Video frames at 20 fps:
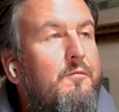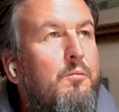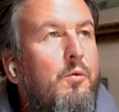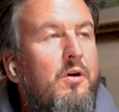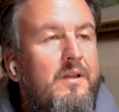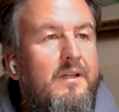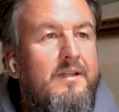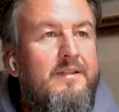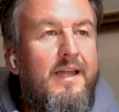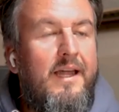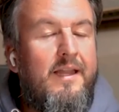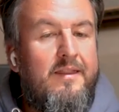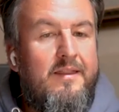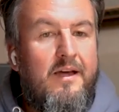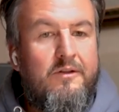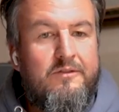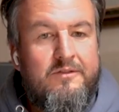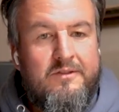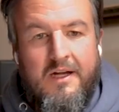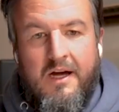more than
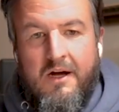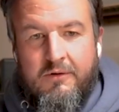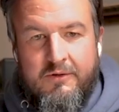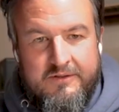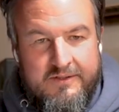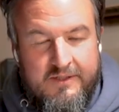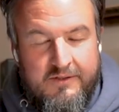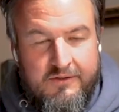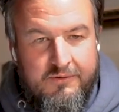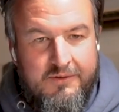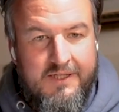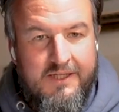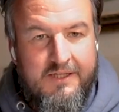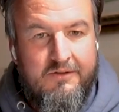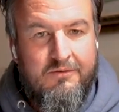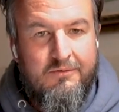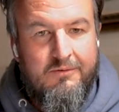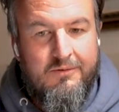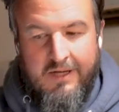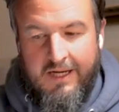10,000 hours that you need
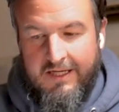to